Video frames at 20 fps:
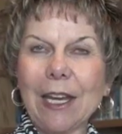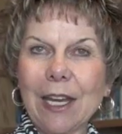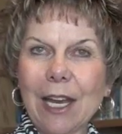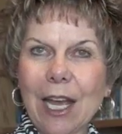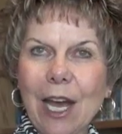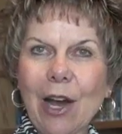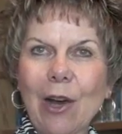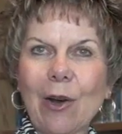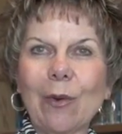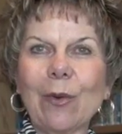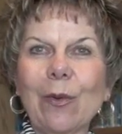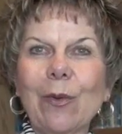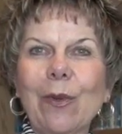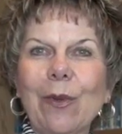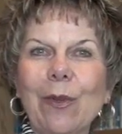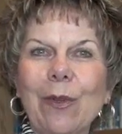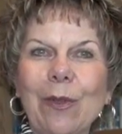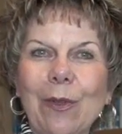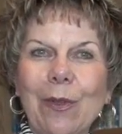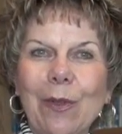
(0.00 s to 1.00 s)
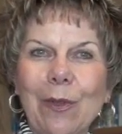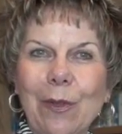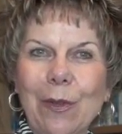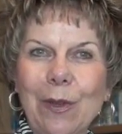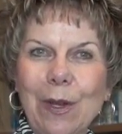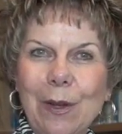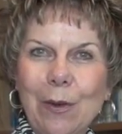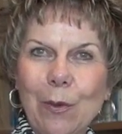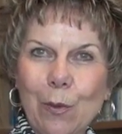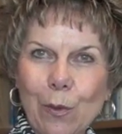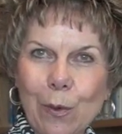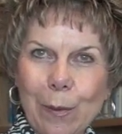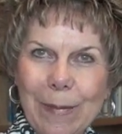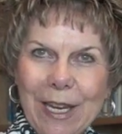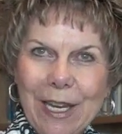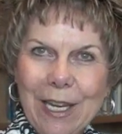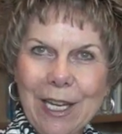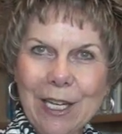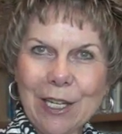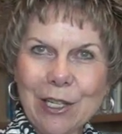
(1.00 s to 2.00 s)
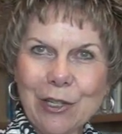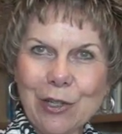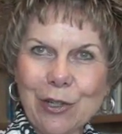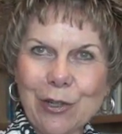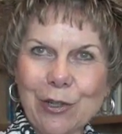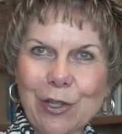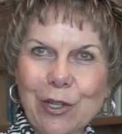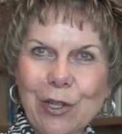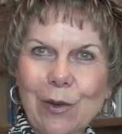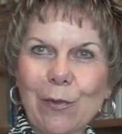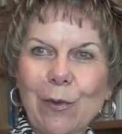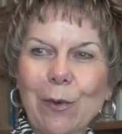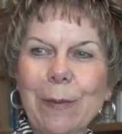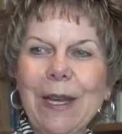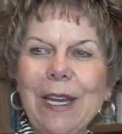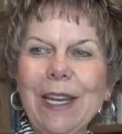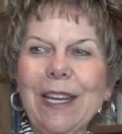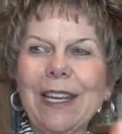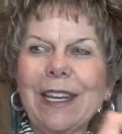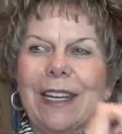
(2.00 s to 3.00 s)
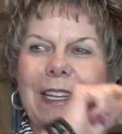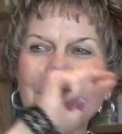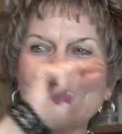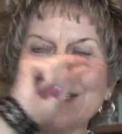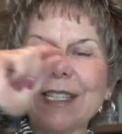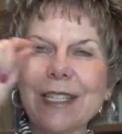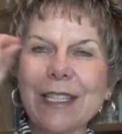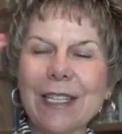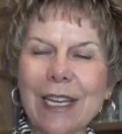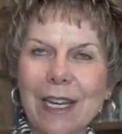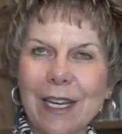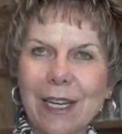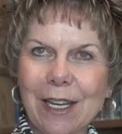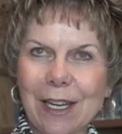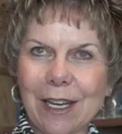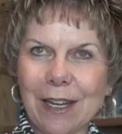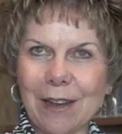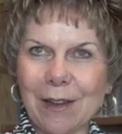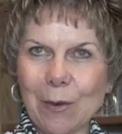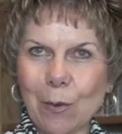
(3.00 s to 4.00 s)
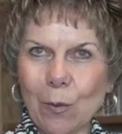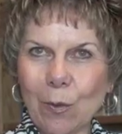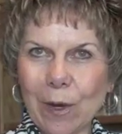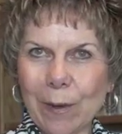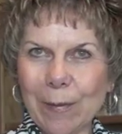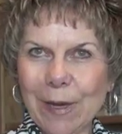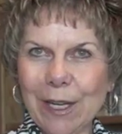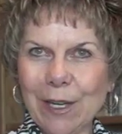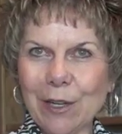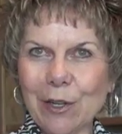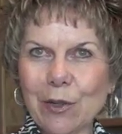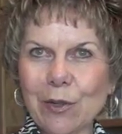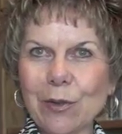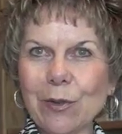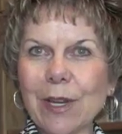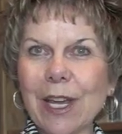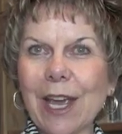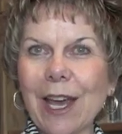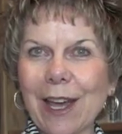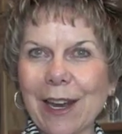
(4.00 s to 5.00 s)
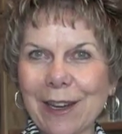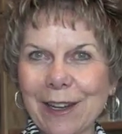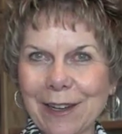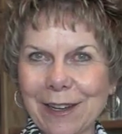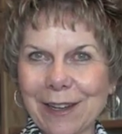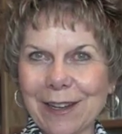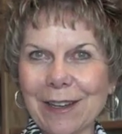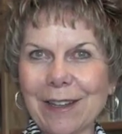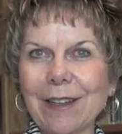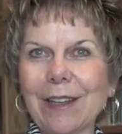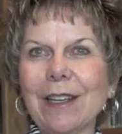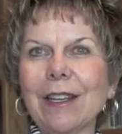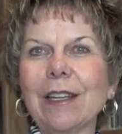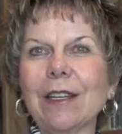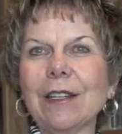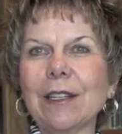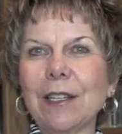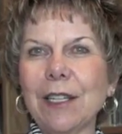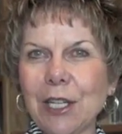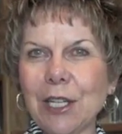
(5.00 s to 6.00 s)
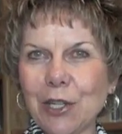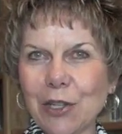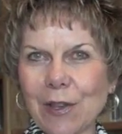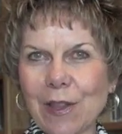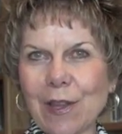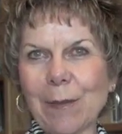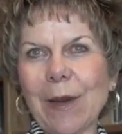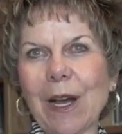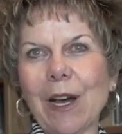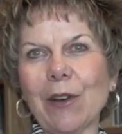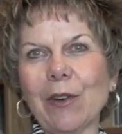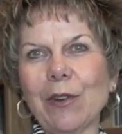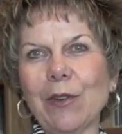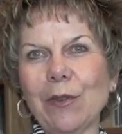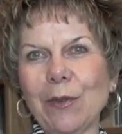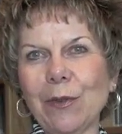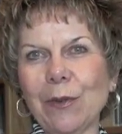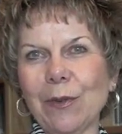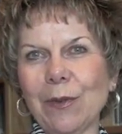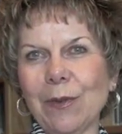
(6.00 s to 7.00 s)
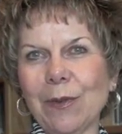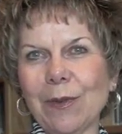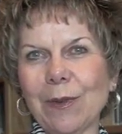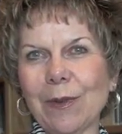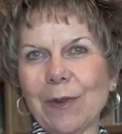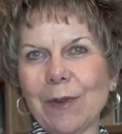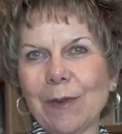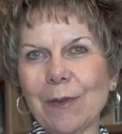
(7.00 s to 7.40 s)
And now the Romanian church in Romania is sending women to Canada to teach them how to do